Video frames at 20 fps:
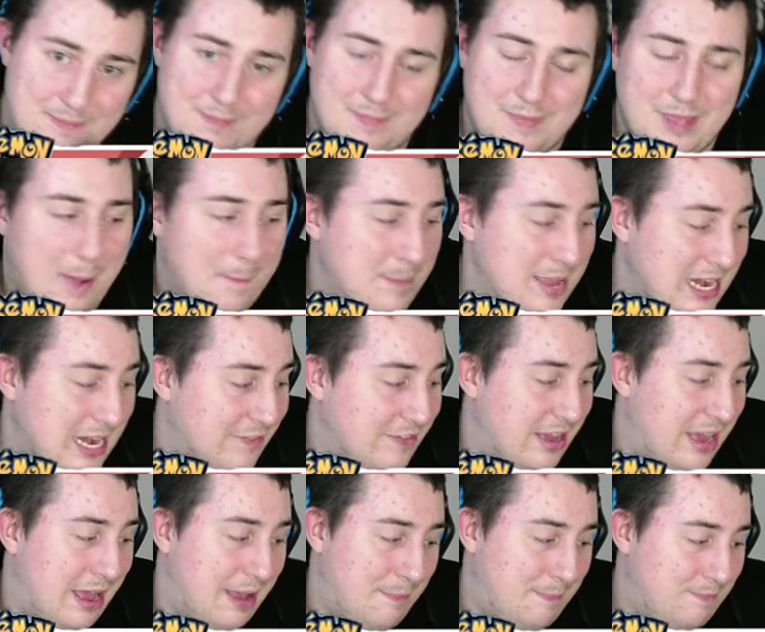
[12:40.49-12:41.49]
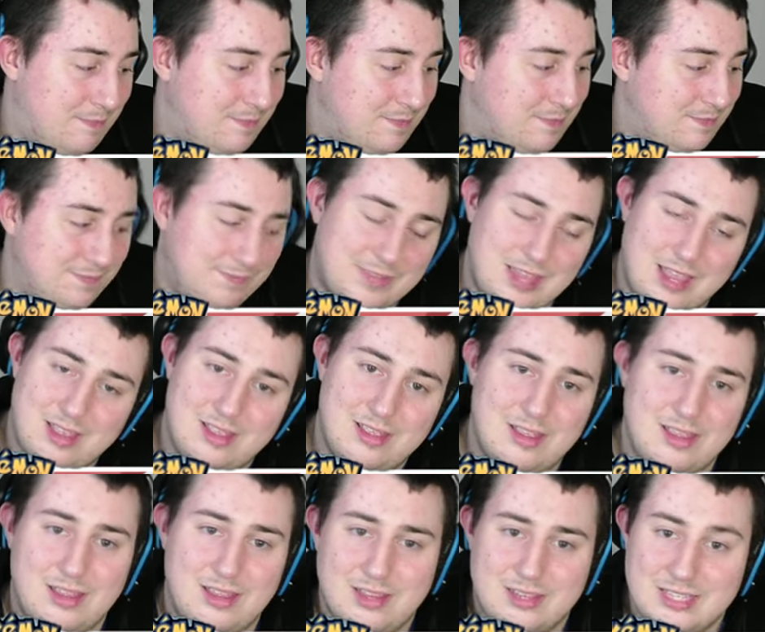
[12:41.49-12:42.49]
a bit of a
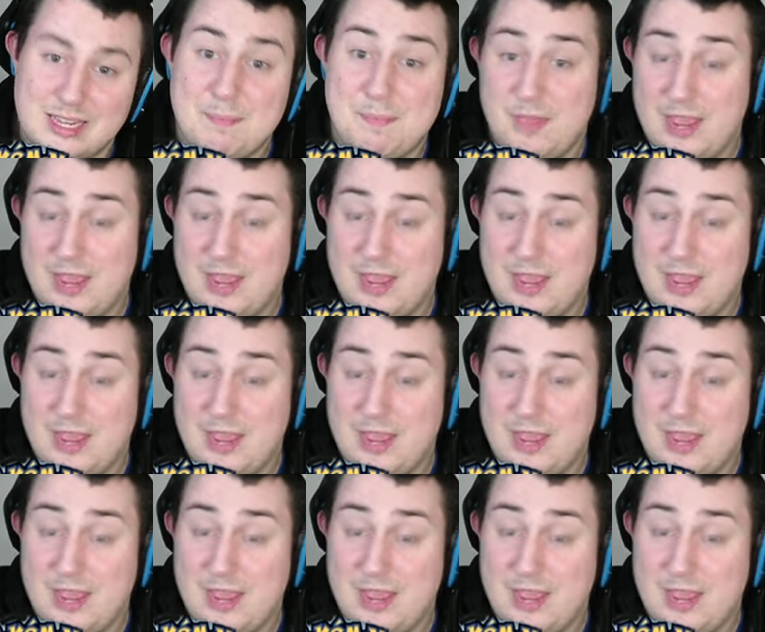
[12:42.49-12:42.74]
something.